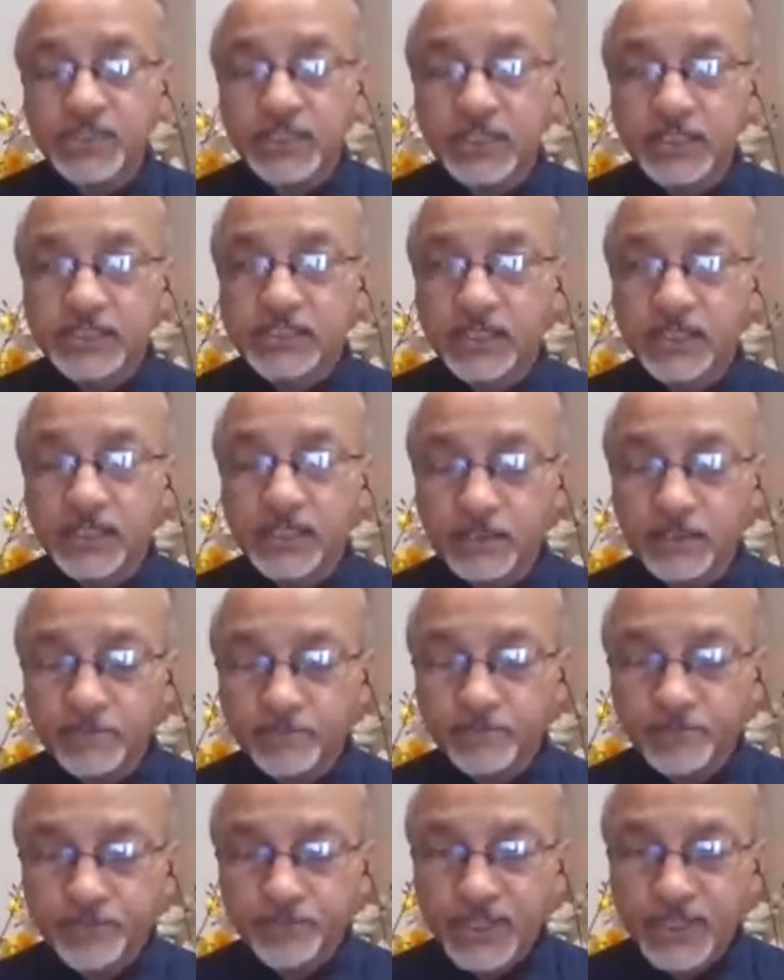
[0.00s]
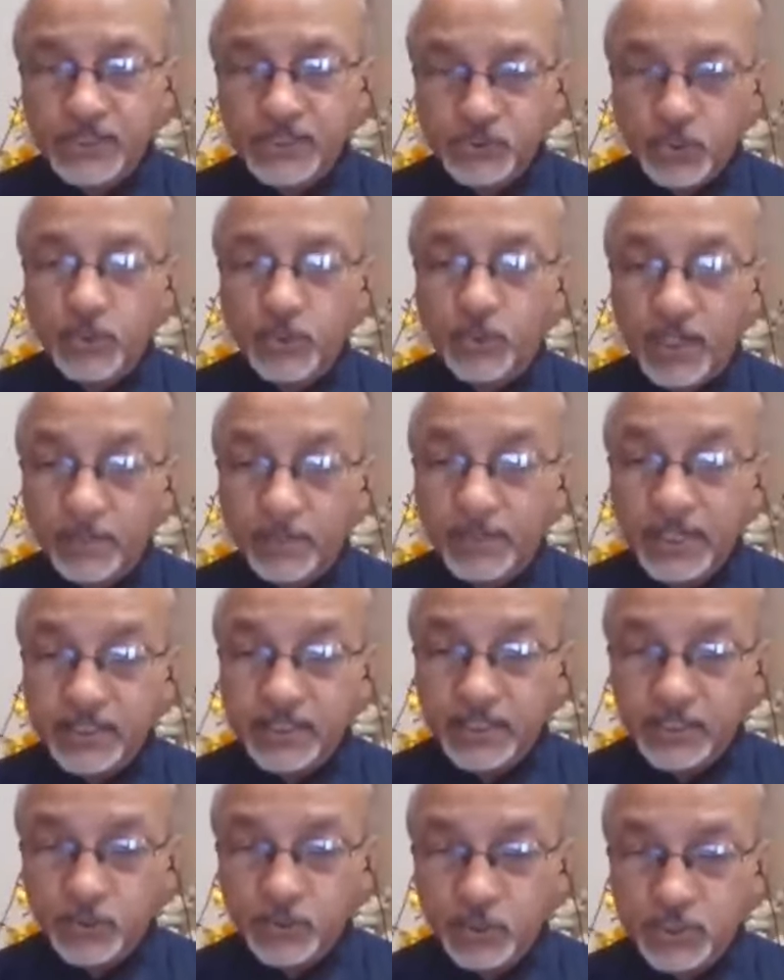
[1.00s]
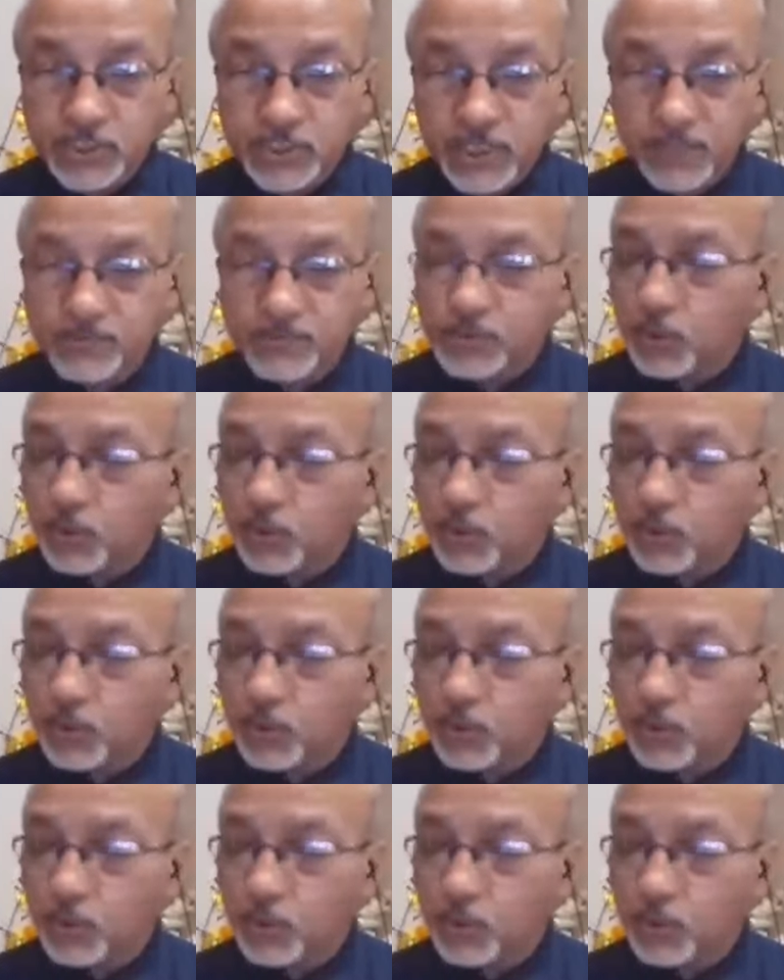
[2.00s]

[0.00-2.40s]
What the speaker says: easily, so you can maintain yourself.